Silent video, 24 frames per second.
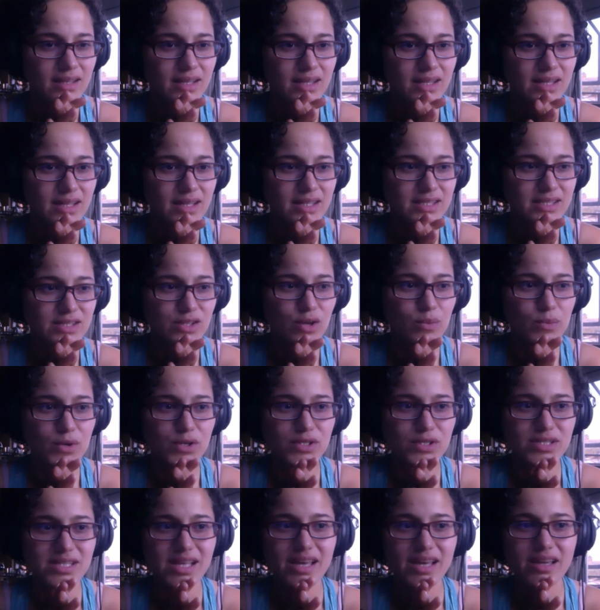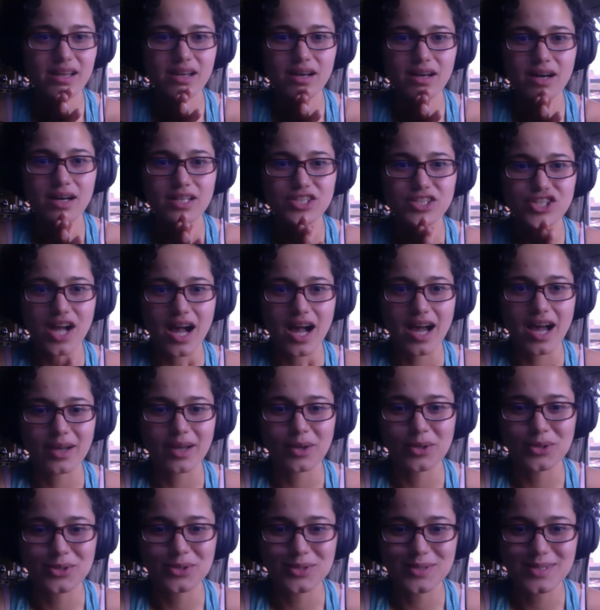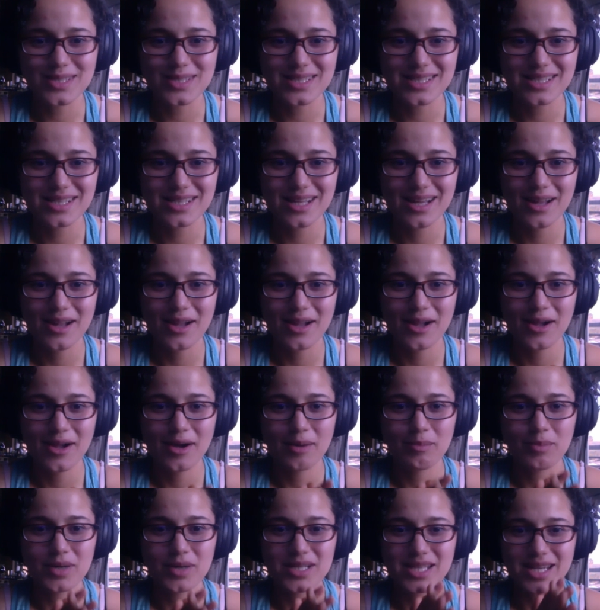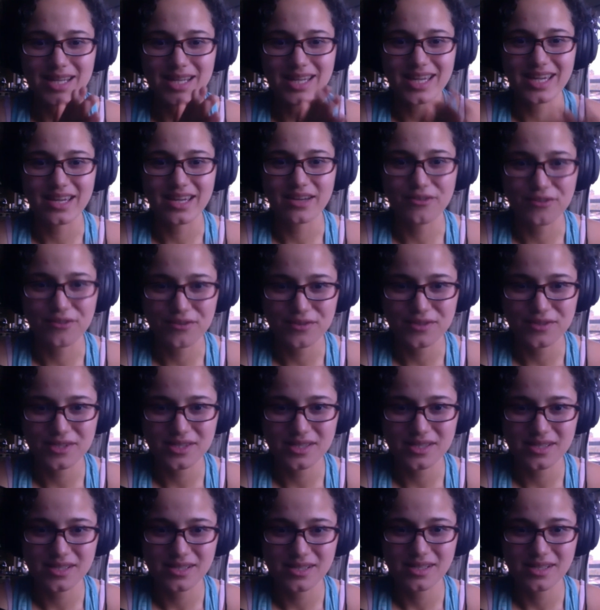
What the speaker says: it's almost like a child, but a gift